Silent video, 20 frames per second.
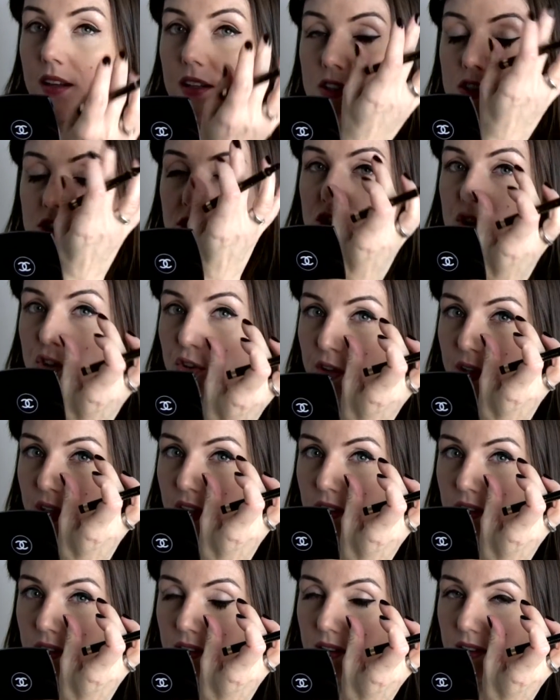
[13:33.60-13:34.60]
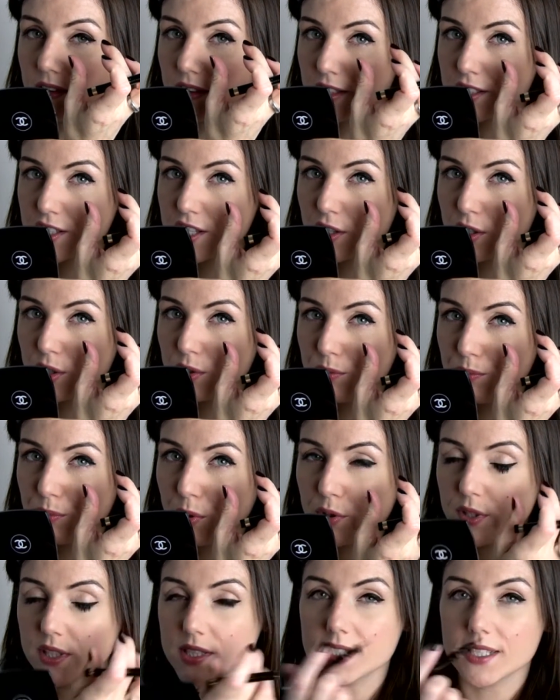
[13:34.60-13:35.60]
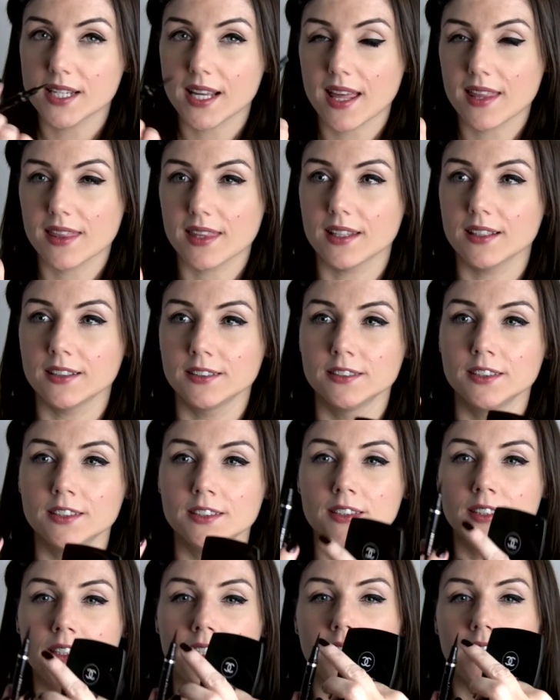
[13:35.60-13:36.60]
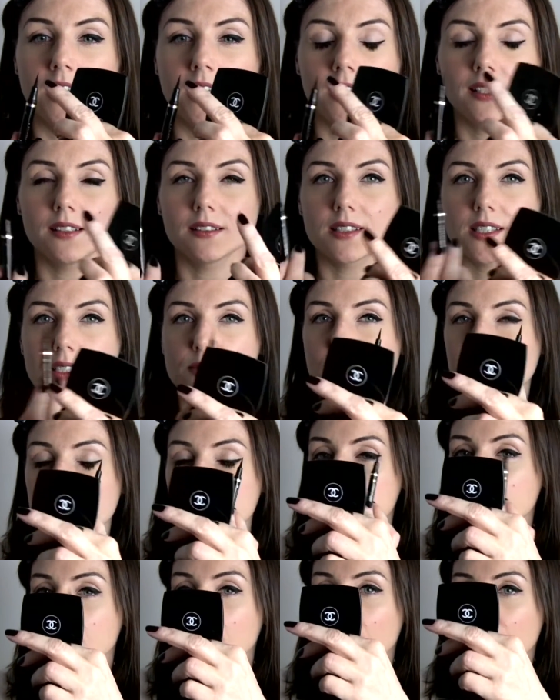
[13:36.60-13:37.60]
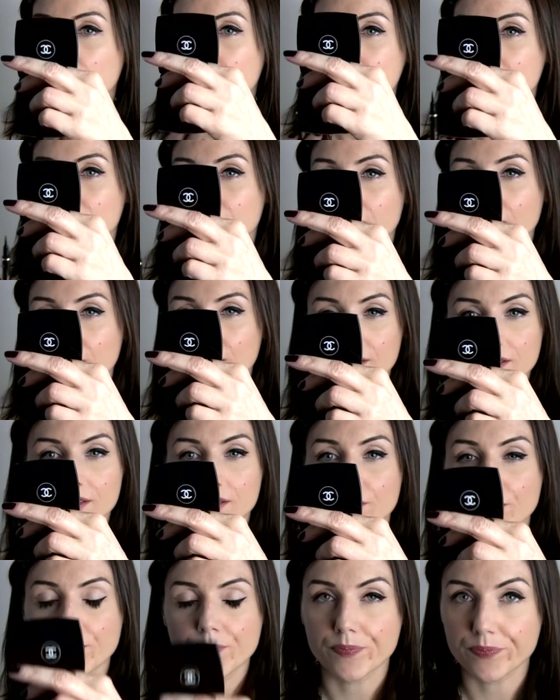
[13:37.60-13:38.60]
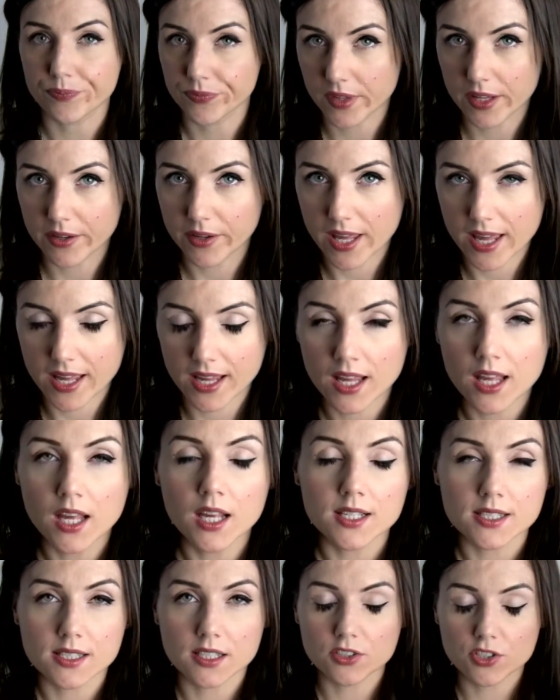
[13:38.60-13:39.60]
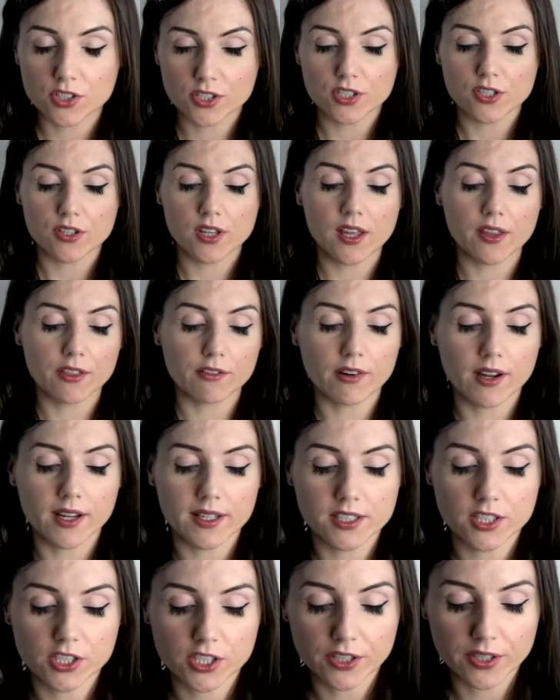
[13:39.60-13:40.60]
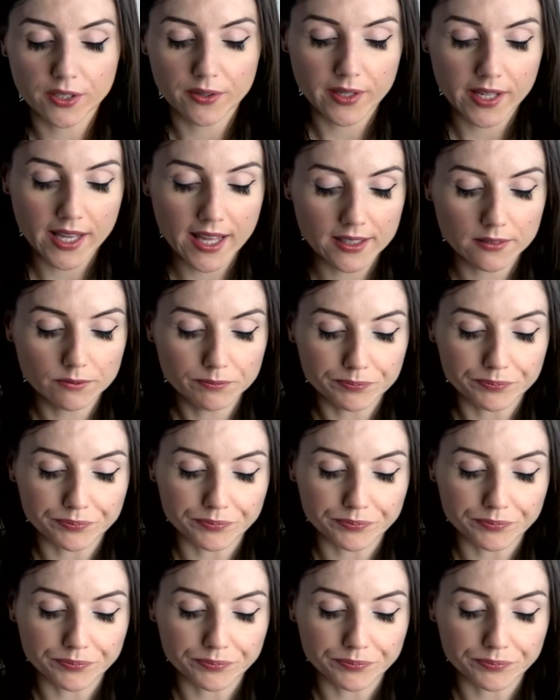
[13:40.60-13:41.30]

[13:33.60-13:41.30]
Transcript: to join the 2 points together, and it'll dispense the colour as it goes. Okay, so I'll just do the other eye to show you again.